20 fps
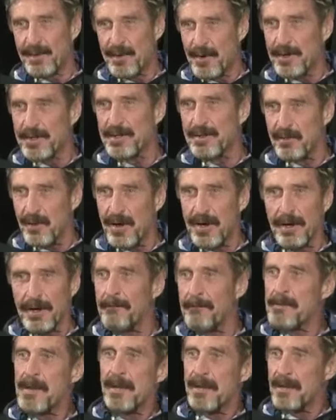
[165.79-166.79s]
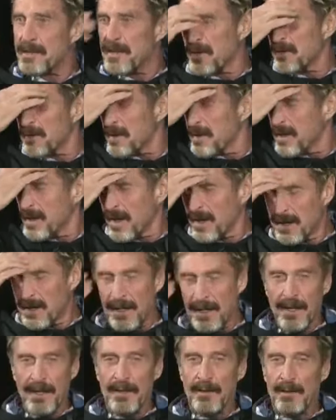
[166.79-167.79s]
Of course, right. So the... Uh,
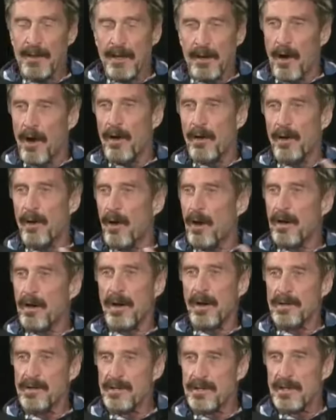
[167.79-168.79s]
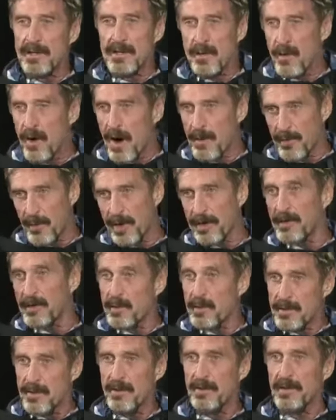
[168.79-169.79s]
They, all, all the agencies cooperate
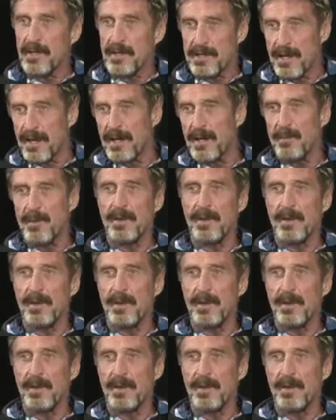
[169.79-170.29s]
to a certain extent.